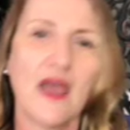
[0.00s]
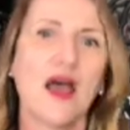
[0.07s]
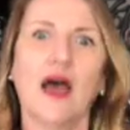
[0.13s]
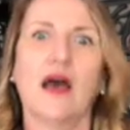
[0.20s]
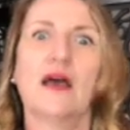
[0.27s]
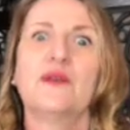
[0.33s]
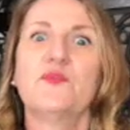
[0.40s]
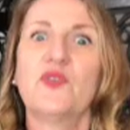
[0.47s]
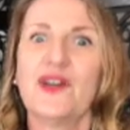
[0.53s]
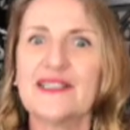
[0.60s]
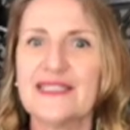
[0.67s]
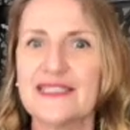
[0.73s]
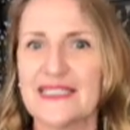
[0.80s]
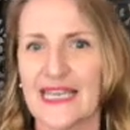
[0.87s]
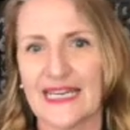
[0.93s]

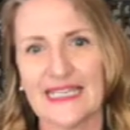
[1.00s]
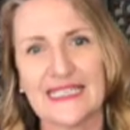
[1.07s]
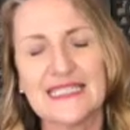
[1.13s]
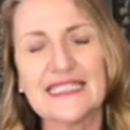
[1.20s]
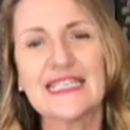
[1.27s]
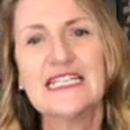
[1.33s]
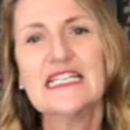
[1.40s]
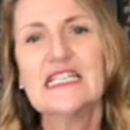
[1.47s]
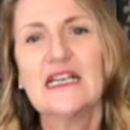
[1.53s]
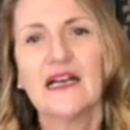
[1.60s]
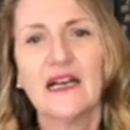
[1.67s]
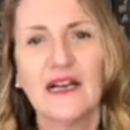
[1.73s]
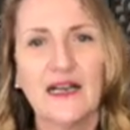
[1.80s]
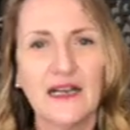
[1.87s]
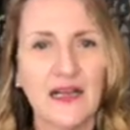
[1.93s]
Unprecedented
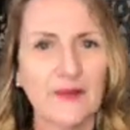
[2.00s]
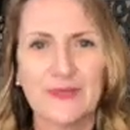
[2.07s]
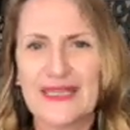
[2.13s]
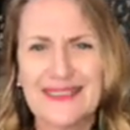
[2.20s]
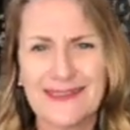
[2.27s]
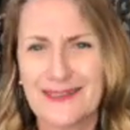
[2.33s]
means